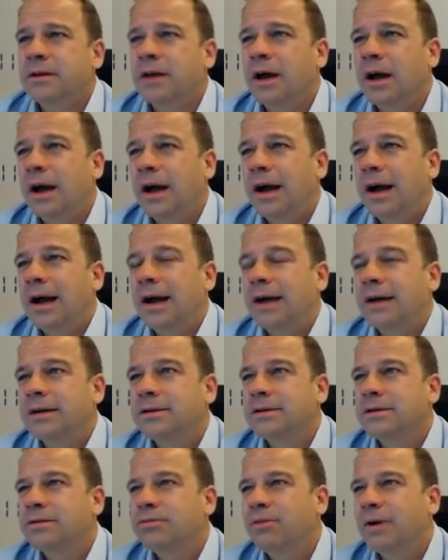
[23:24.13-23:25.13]
Uh,
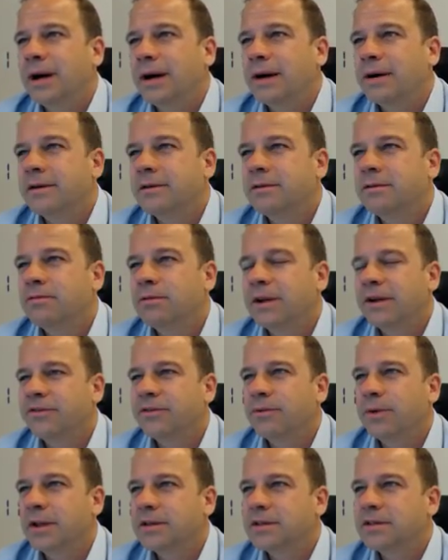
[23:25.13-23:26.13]
well, we'll have
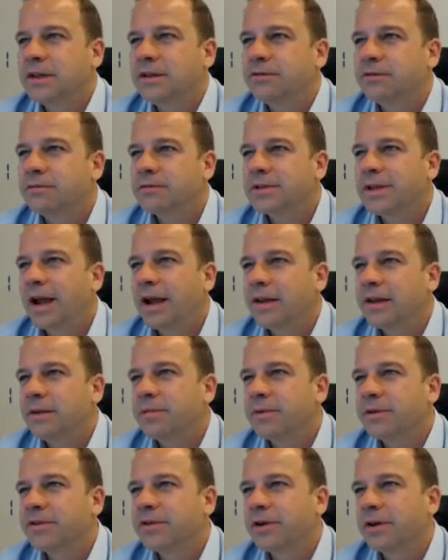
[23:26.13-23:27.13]
to wait and see from Saudi,
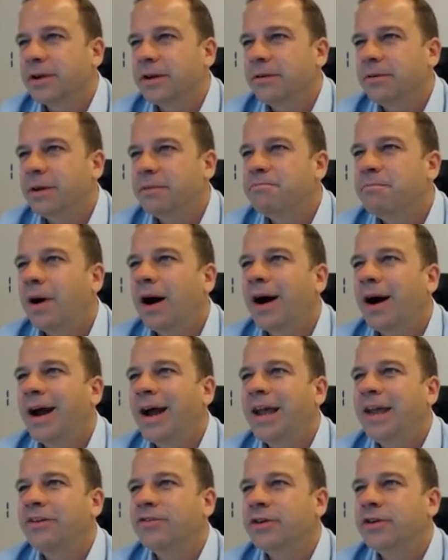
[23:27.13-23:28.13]
but certainly in
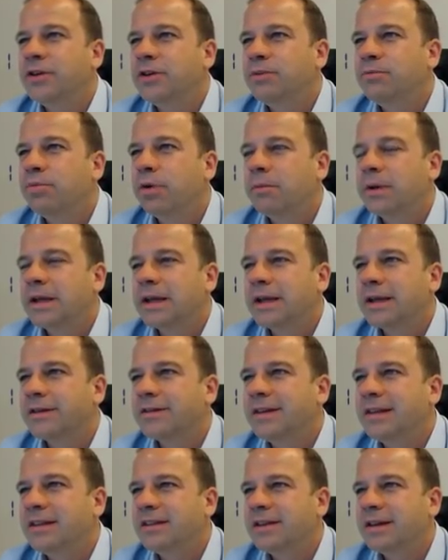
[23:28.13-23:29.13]
my view, you're probably going to
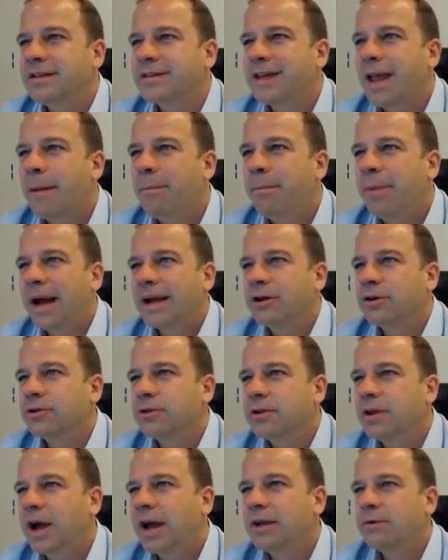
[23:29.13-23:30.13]
see things get back
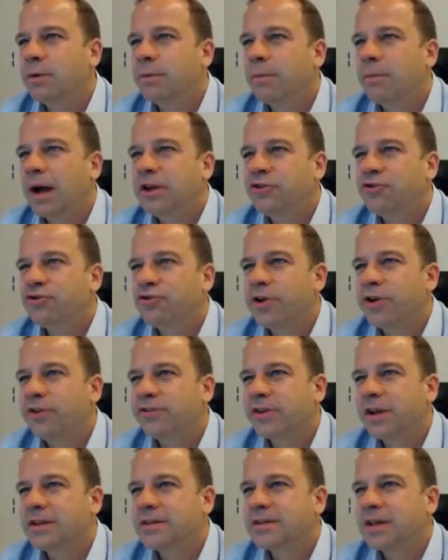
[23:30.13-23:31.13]
online. We might
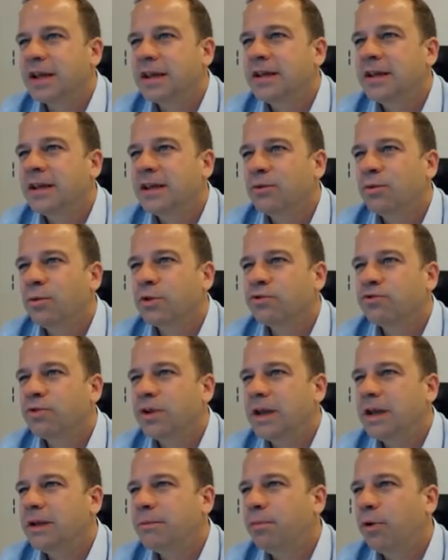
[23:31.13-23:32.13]
drift. I'd say what's
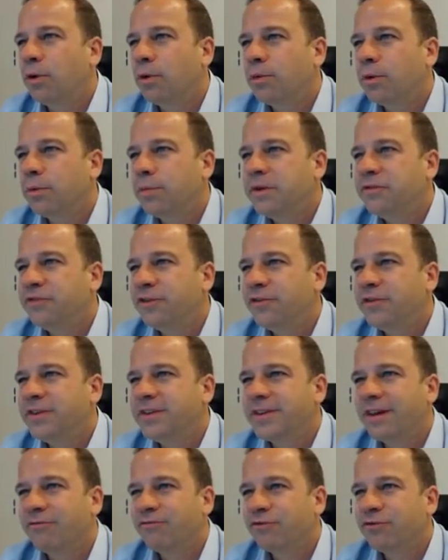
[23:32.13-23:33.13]
really important would be
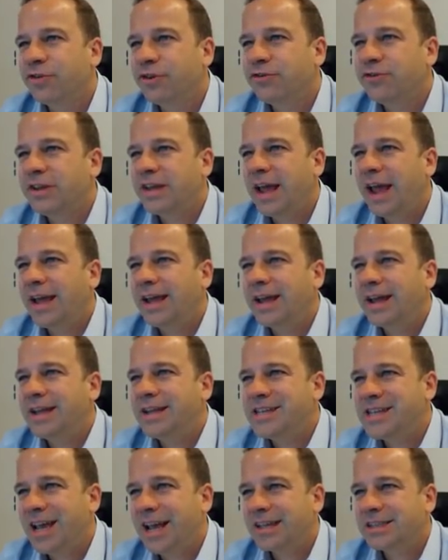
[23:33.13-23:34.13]
fifty-seven, fifty-eight. Any
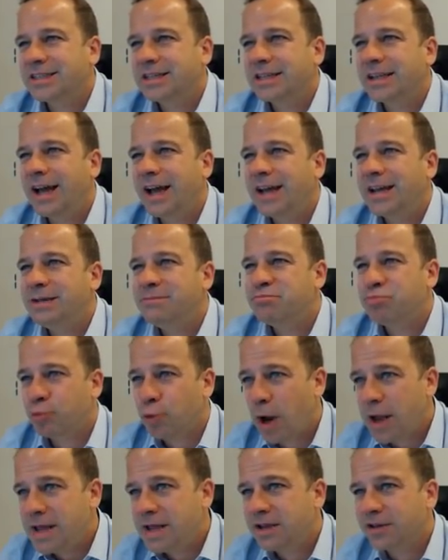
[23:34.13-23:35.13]
test of that, any
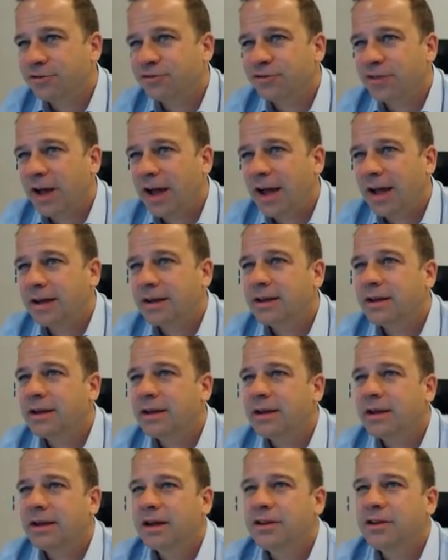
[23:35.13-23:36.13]
break of that,
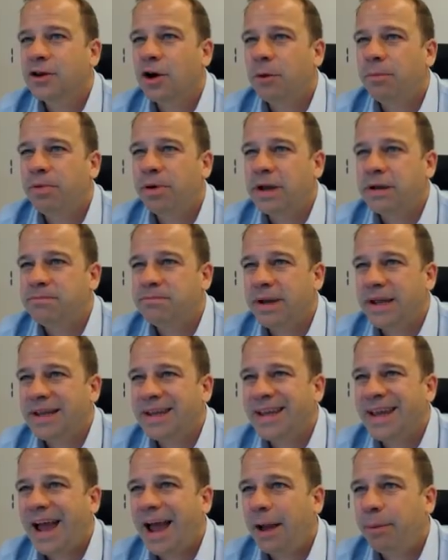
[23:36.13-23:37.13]
and you've got a pretty
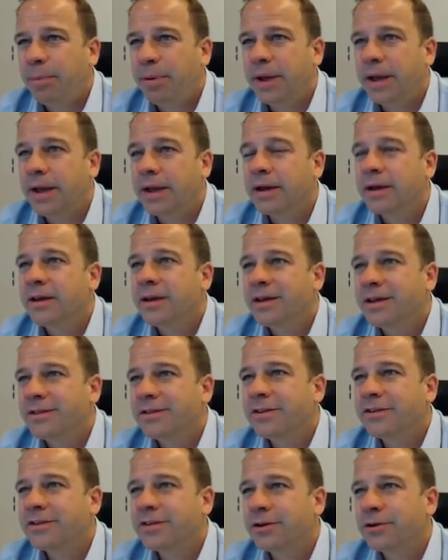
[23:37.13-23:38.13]
big gap here
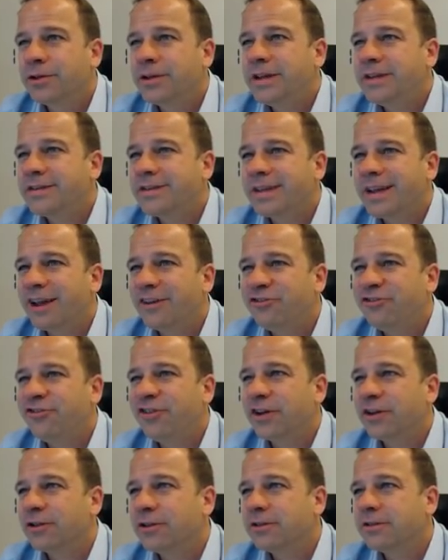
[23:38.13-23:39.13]
that still needs to get
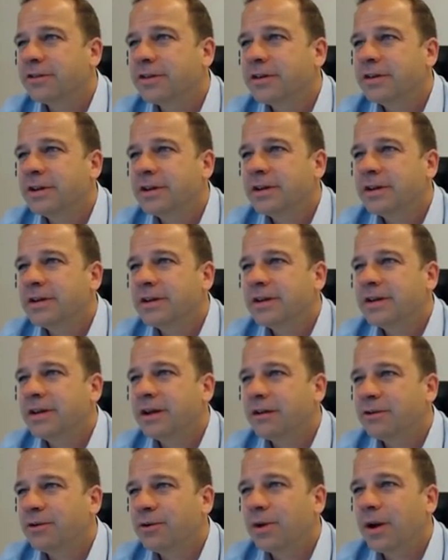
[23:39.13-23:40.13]
filled. You
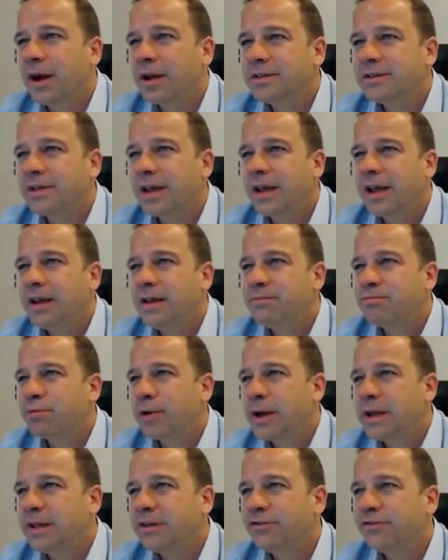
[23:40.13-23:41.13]
know, I'd say any
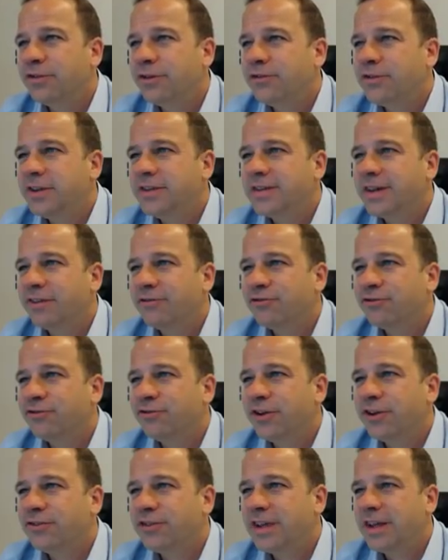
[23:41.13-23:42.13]
break of fifty-seven,
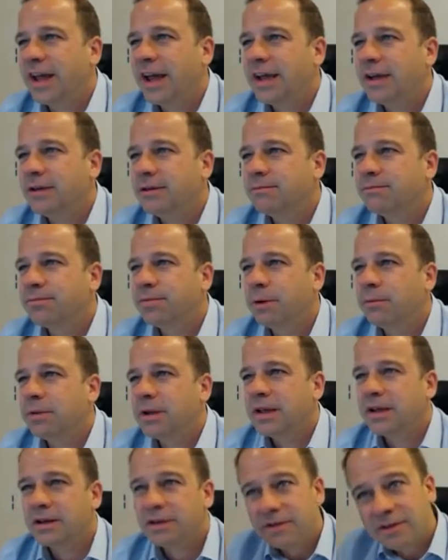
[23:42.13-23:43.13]
fifty-eight,
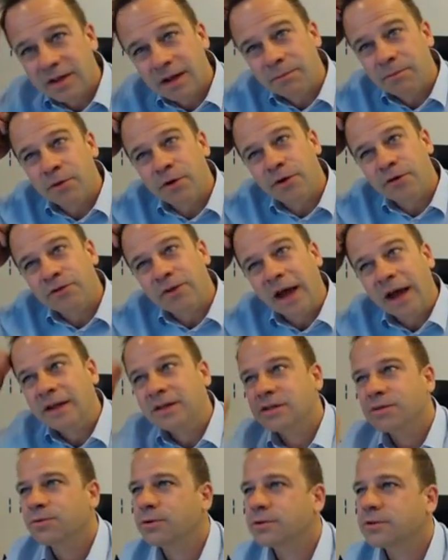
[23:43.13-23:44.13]
probably going to see a move down
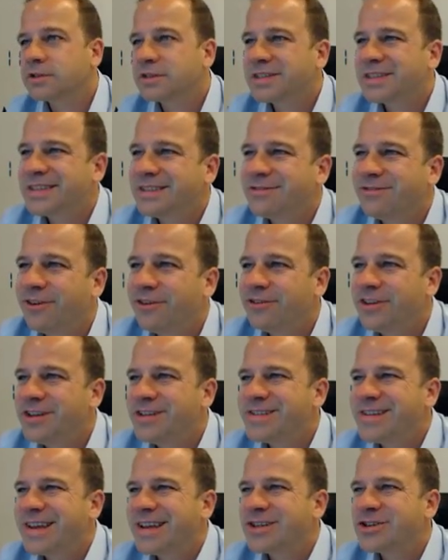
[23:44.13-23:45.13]
towards the
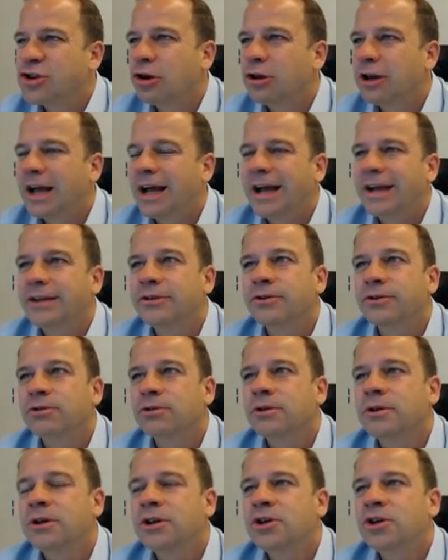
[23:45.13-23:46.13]
fifty-six dollar handle
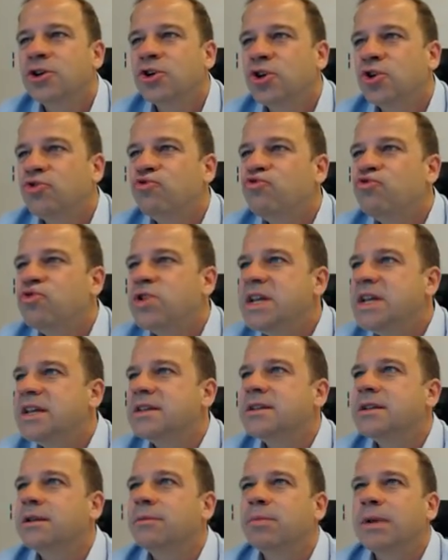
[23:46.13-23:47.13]

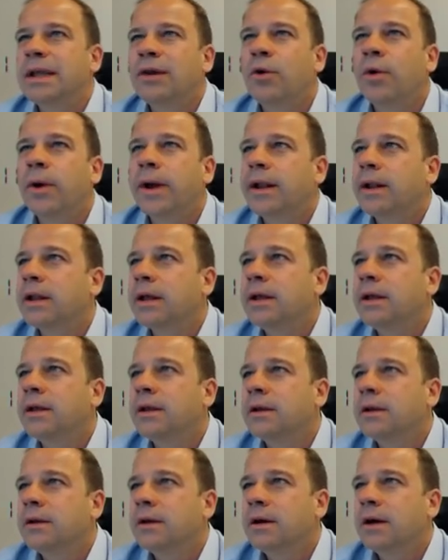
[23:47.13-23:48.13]
reasonably quickly.
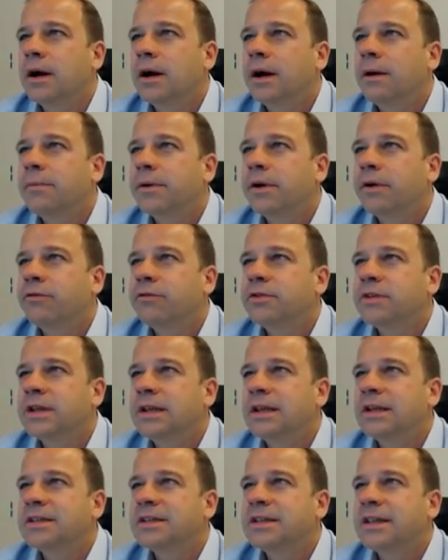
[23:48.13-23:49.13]
Um, but obviously
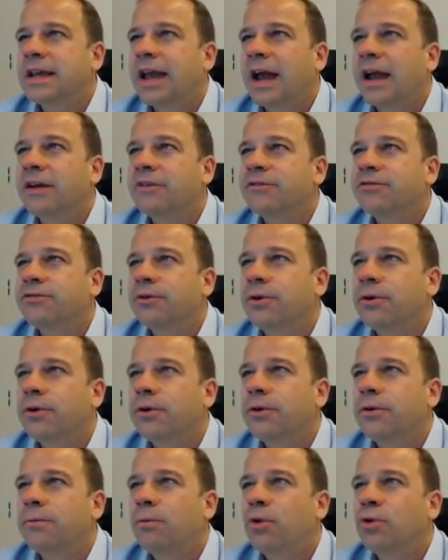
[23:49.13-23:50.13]
listening out for
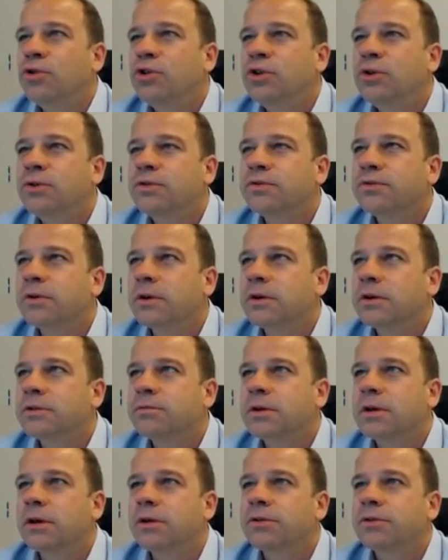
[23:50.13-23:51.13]
more news flow as we
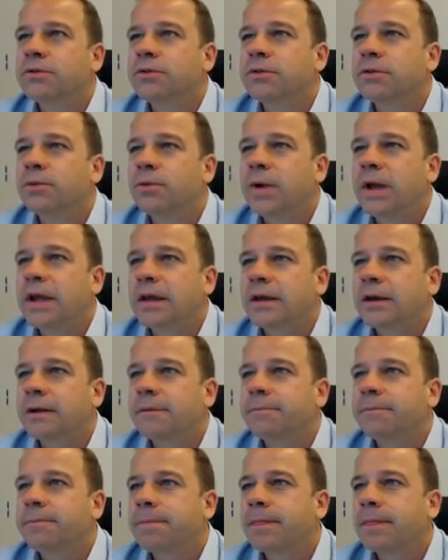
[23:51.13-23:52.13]
go through the week.
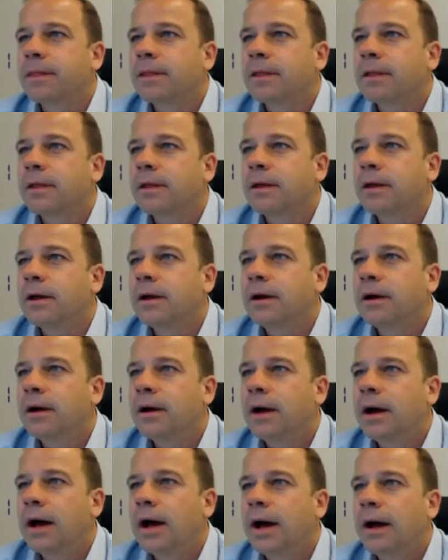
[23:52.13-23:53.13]

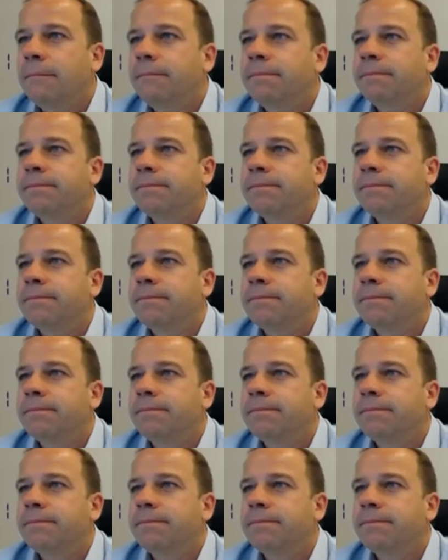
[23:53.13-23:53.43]
Um,